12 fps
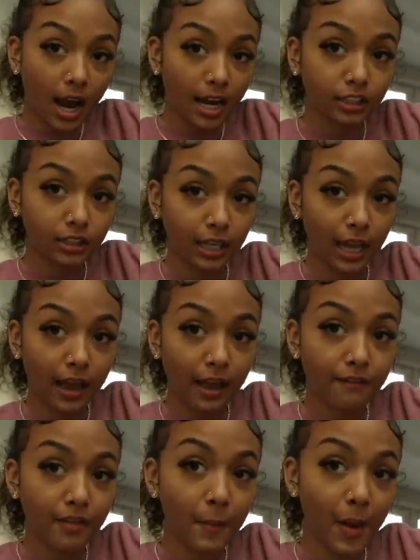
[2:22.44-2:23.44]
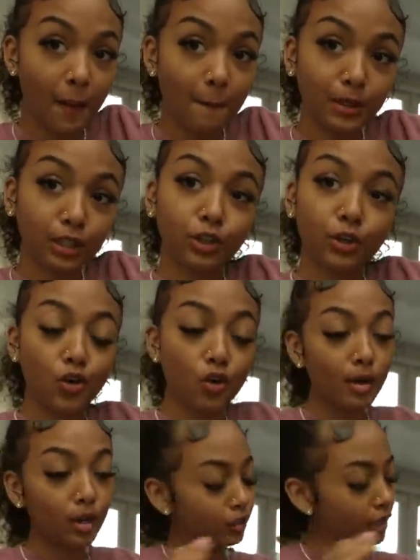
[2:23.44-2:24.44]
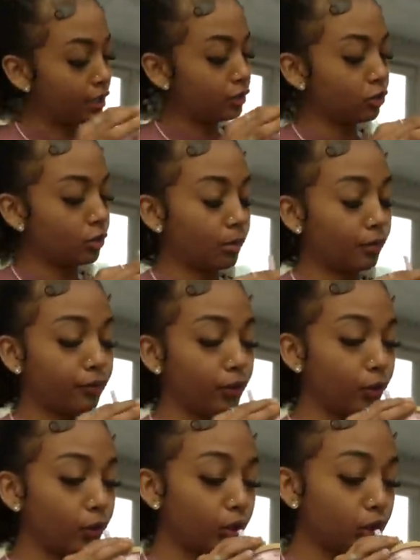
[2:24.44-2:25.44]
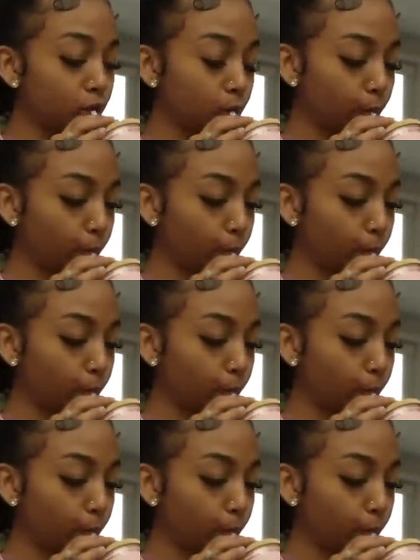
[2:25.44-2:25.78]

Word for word: I just have my Bloom Green and Superfoods.